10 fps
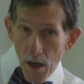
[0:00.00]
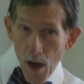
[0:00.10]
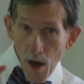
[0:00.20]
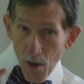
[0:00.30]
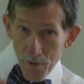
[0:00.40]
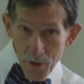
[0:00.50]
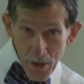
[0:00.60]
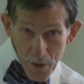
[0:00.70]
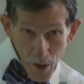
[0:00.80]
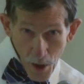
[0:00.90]

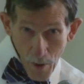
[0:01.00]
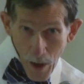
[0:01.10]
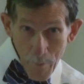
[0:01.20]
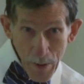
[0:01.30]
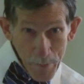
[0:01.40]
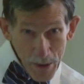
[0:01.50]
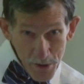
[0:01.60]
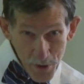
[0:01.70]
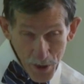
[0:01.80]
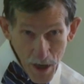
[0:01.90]
The amendment
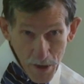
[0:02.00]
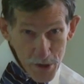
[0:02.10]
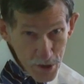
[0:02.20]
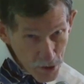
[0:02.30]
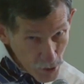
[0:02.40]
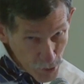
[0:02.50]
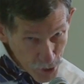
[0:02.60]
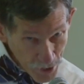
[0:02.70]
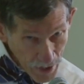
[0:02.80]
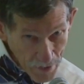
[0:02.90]
to the
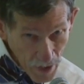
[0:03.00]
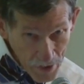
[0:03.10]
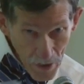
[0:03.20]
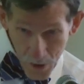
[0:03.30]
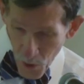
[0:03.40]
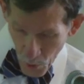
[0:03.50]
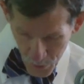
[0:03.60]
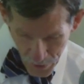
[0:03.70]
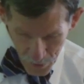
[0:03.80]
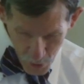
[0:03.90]
Constitution had not yet
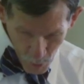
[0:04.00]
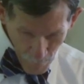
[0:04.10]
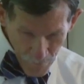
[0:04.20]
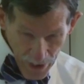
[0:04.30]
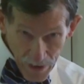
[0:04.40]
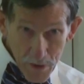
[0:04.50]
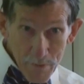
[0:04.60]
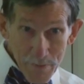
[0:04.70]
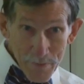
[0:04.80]
gone into effect.